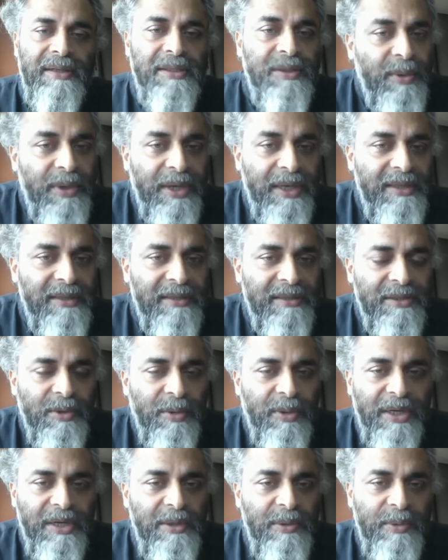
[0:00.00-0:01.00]
You
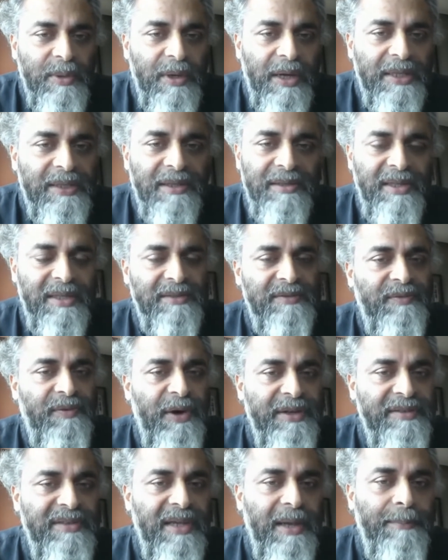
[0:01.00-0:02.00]
can do other things.
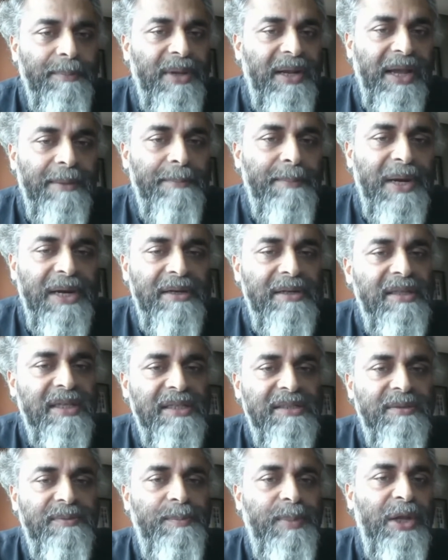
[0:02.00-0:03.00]
For example, I built
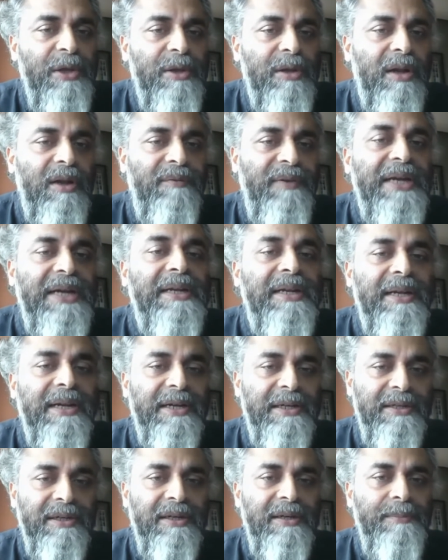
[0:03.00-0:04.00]
this particular
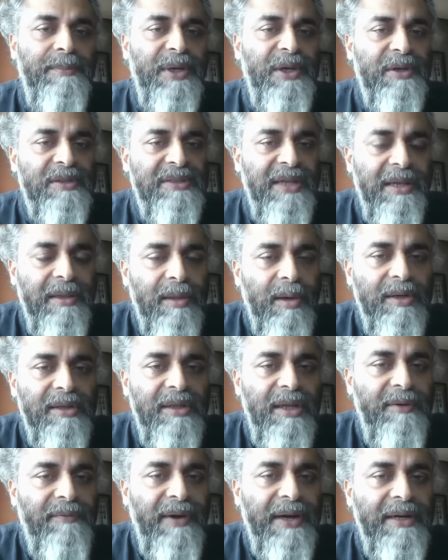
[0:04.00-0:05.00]
ventilator because I
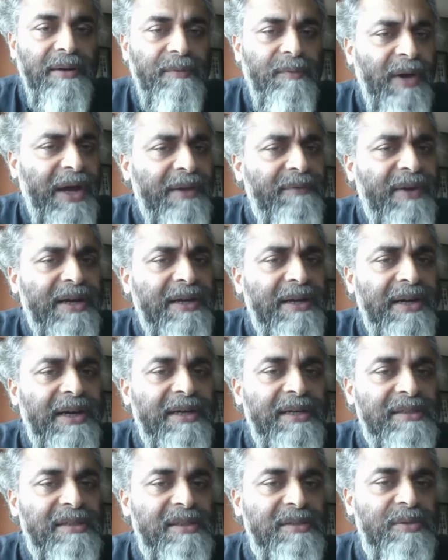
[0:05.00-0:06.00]
thought that why
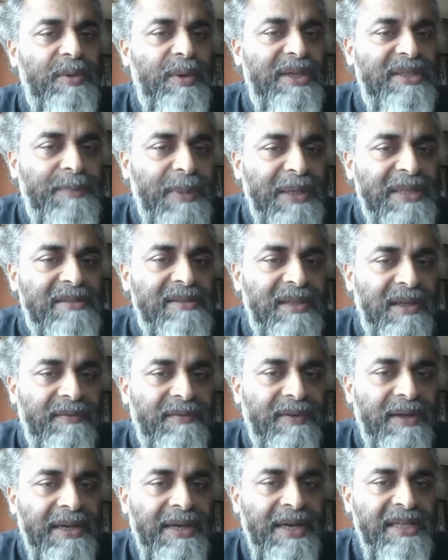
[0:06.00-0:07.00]
ventilators are so
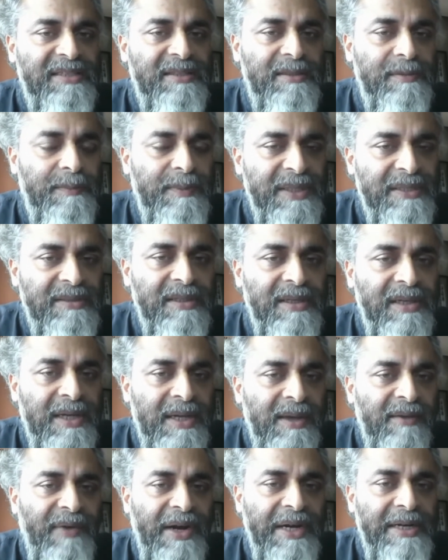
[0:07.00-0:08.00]
expensive. It's
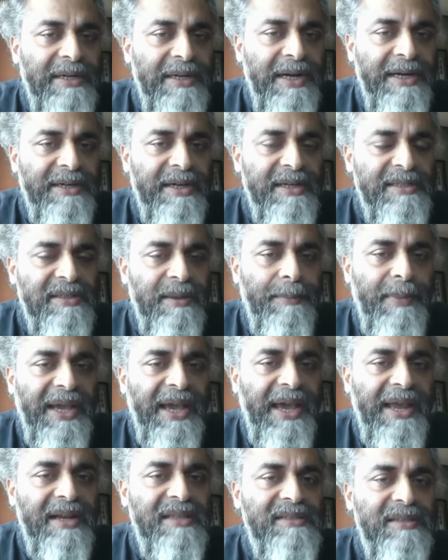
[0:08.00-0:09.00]
ventilator is a
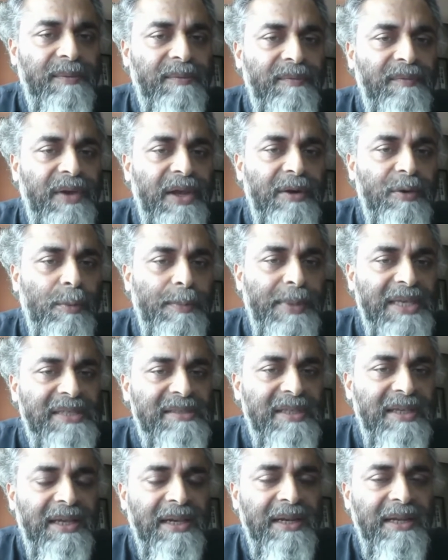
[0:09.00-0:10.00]
mechanism where you
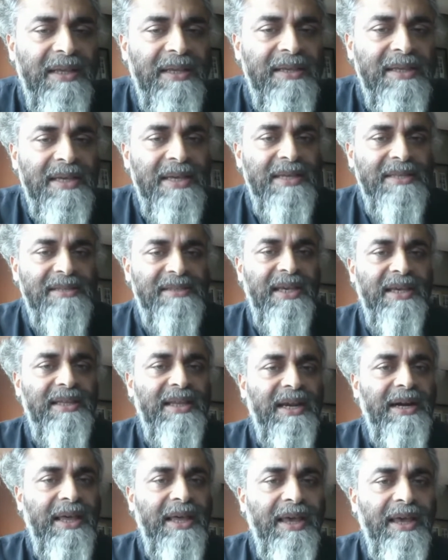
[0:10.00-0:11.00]
basically say
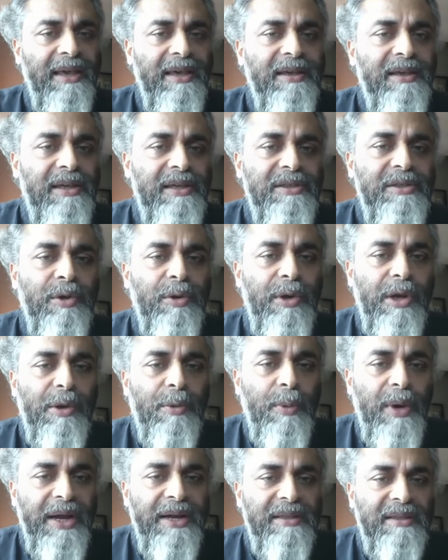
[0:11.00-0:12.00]
that, hey, you
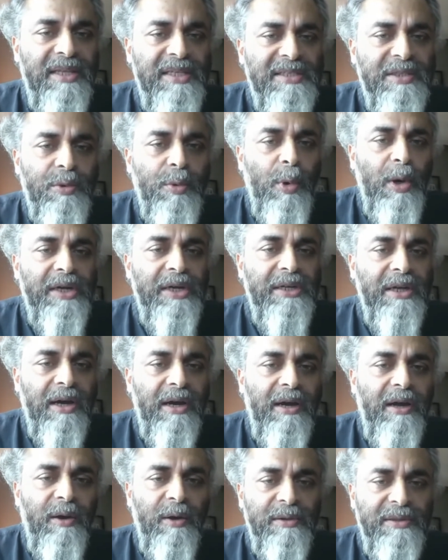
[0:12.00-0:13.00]
require this
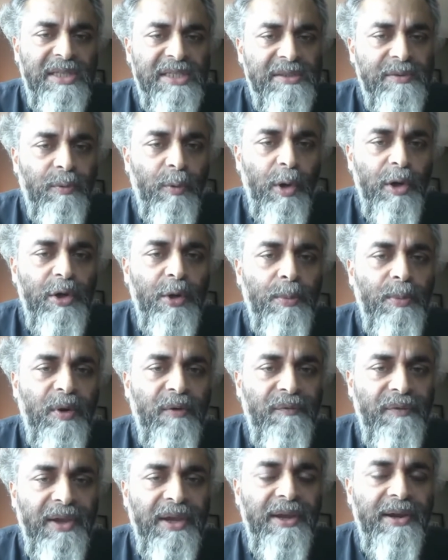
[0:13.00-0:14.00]
quanta or this volume
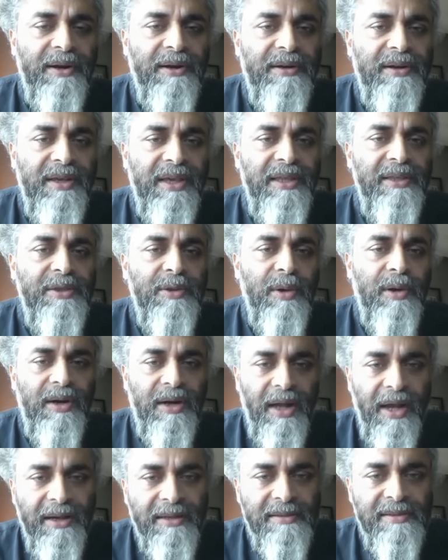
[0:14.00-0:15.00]
of air in your
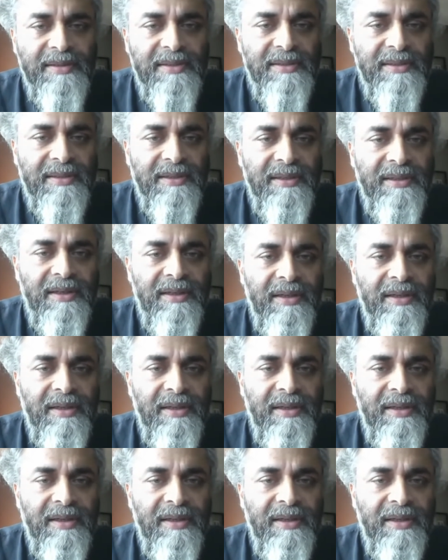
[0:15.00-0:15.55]
lungs,